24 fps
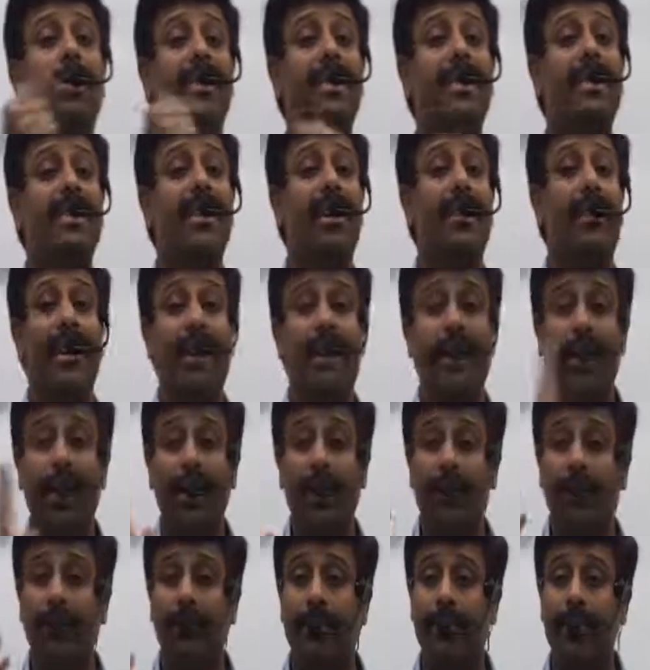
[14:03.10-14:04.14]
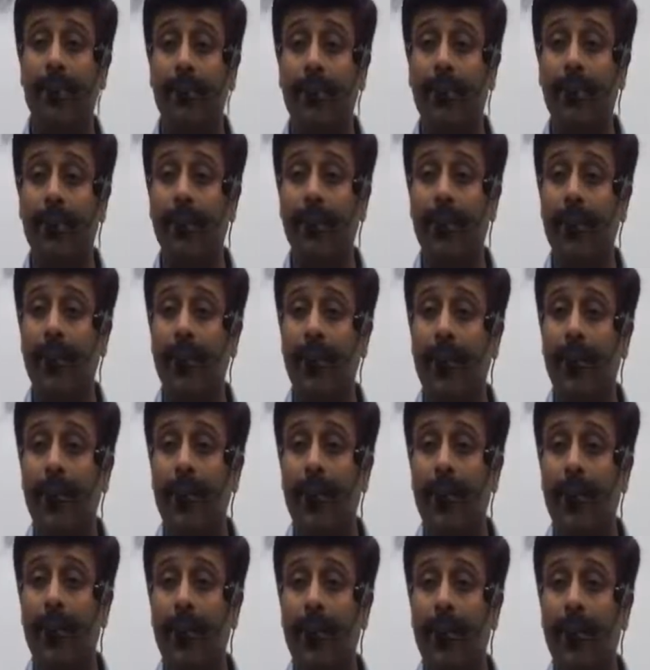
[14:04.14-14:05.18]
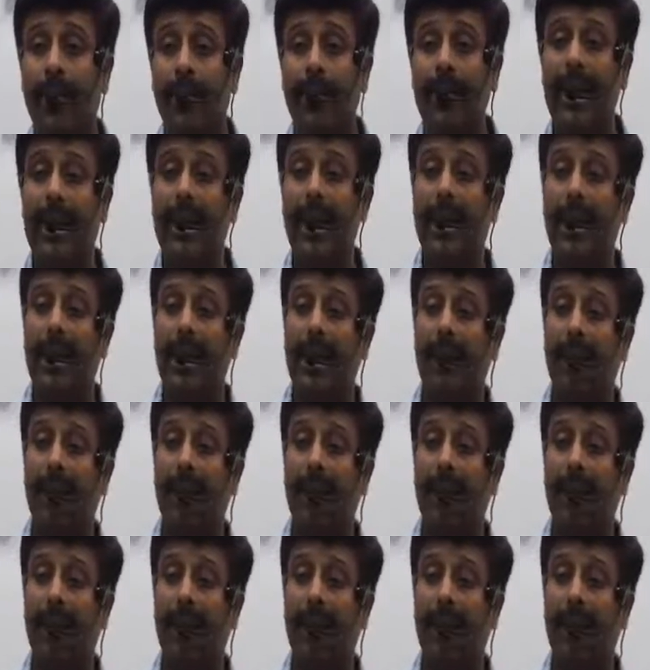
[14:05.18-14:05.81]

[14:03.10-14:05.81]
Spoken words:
70. Then